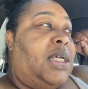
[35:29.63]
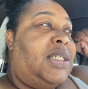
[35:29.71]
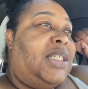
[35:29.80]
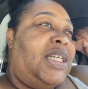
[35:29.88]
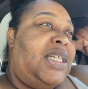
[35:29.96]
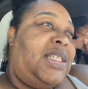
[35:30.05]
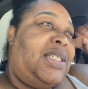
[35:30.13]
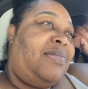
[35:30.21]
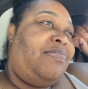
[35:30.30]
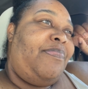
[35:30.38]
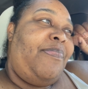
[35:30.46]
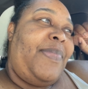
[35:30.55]
just
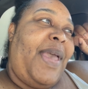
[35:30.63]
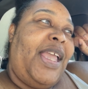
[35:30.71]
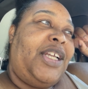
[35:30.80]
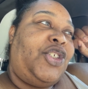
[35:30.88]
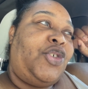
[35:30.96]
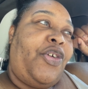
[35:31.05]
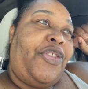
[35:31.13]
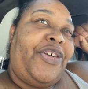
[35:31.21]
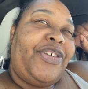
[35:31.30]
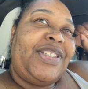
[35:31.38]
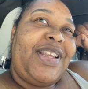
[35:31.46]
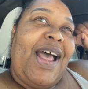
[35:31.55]
make sure
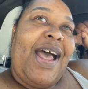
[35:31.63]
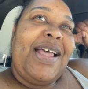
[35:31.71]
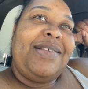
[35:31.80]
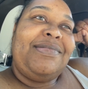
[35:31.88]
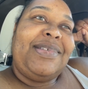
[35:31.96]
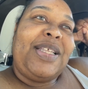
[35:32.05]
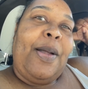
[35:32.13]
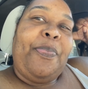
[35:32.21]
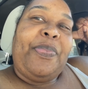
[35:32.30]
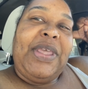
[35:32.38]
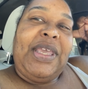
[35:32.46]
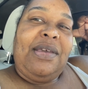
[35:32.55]
there's not
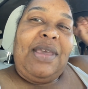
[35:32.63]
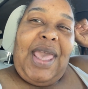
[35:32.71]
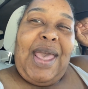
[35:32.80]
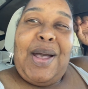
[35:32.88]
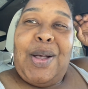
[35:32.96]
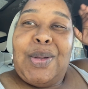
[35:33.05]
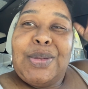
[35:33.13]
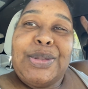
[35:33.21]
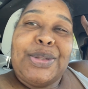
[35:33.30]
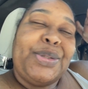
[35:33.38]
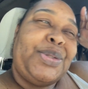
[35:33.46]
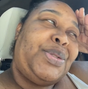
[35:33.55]
something
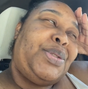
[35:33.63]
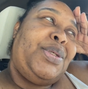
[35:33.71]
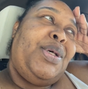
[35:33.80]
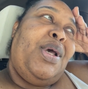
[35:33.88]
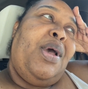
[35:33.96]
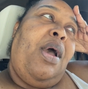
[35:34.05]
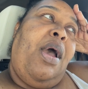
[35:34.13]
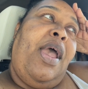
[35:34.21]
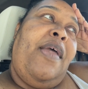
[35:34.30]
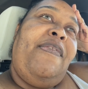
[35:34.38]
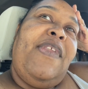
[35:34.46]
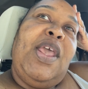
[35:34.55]
else,
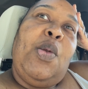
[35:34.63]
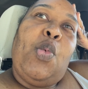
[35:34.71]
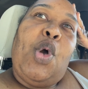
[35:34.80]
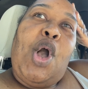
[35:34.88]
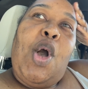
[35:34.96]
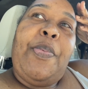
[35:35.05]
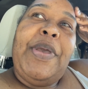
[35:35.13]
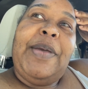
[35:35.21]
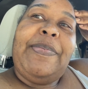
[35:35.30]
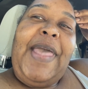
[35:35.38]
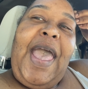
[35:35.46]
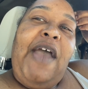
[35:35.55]
and then we'll go pick
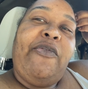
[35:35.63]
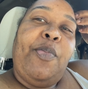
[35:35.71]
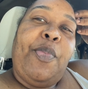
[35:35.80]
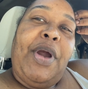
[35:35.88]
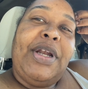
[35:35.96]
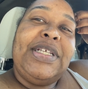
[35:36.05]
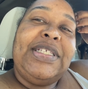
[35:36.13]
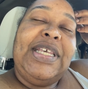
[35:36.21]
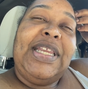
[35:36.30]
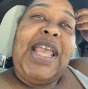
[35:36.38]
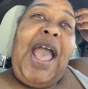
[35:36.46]
up the hat from Party City.